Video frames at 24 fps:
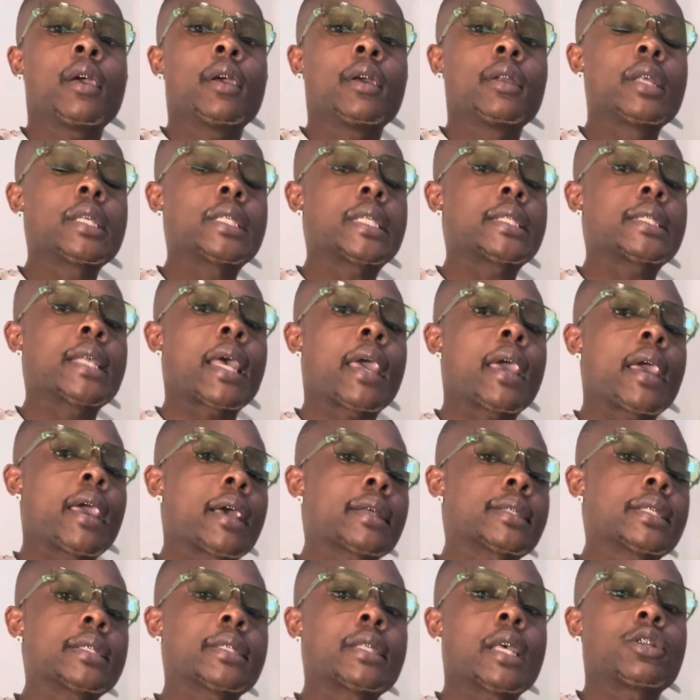This is that
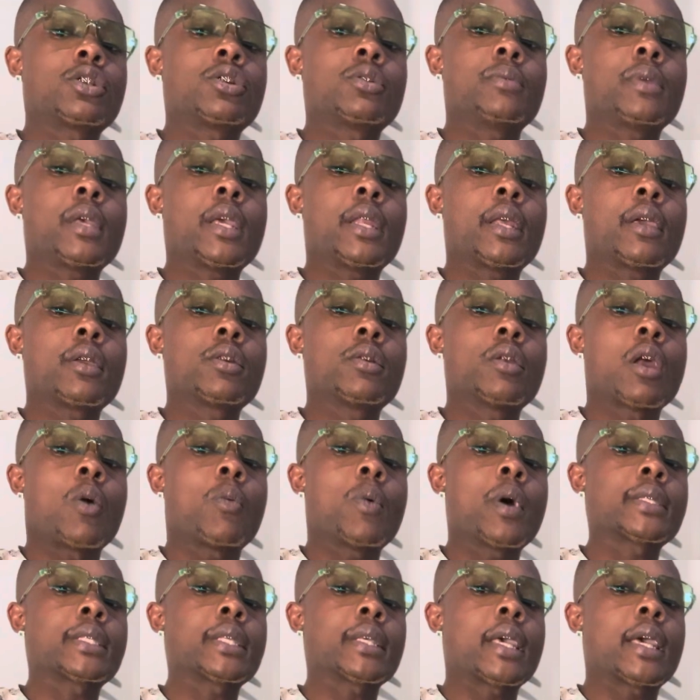answers that you needed. You know,
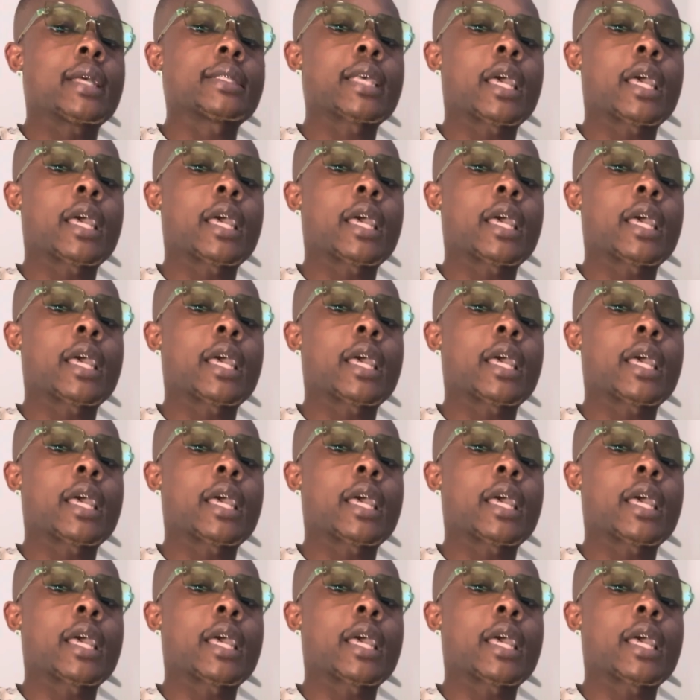once again,